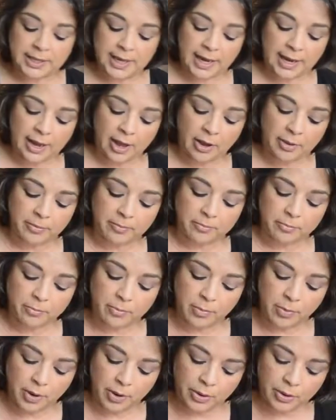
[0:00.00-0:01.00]
take out
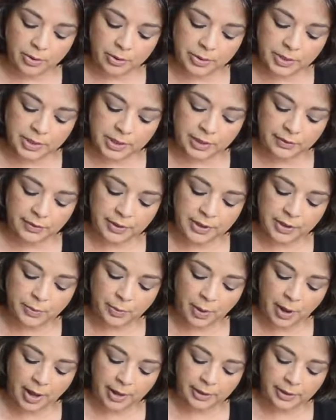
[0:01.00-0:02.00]
most of this
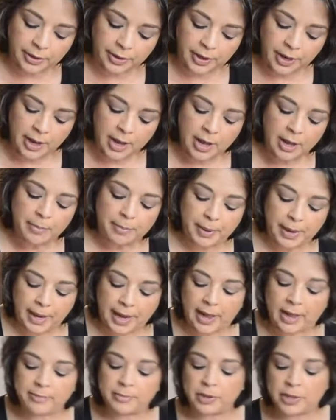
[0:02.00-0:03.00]
water, but I
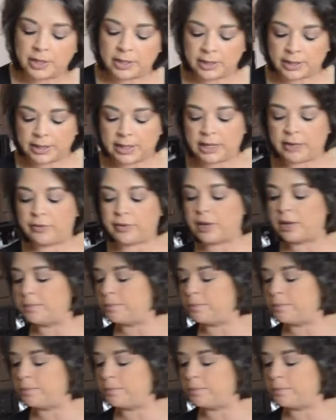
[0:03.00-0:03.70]
am going to leave a